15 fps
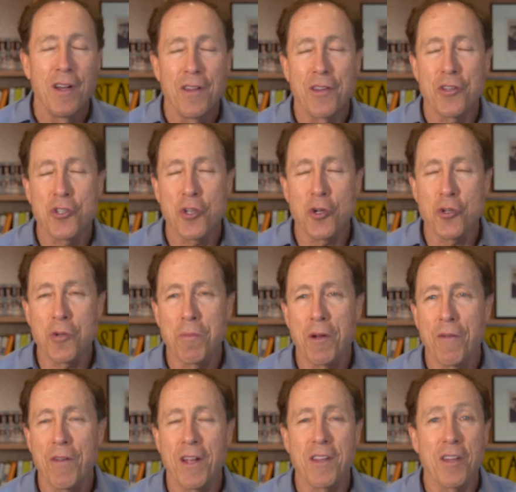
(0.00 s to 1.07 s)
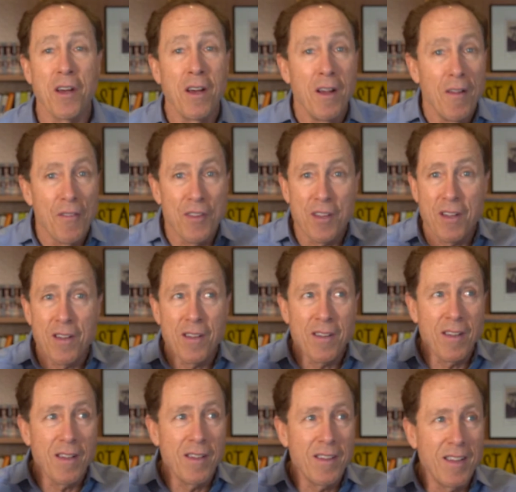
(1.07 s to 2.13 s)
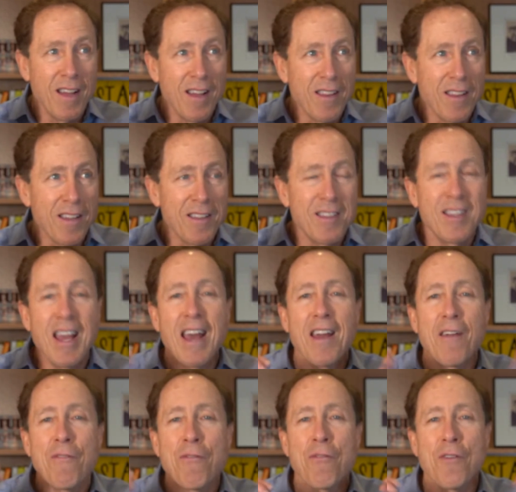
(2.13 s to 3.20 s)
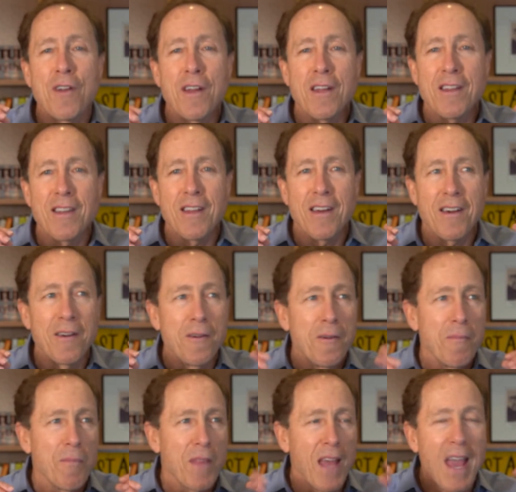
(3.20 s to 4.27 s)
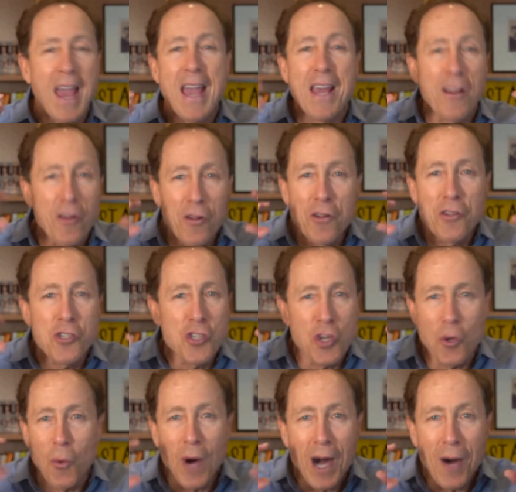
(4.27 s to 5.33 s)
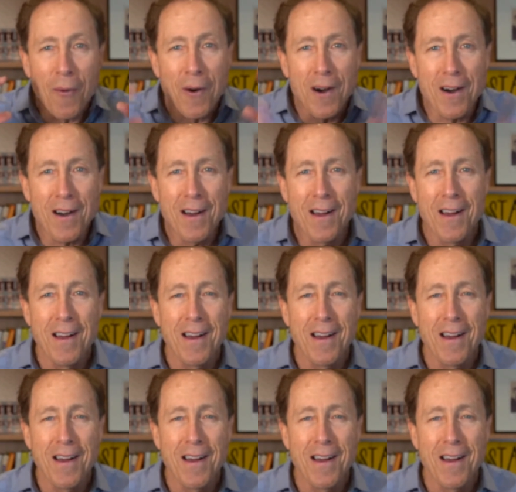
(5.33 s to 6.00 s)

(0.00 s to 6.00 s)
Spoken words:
the social butterfly, the data freak, the anal chihuahua,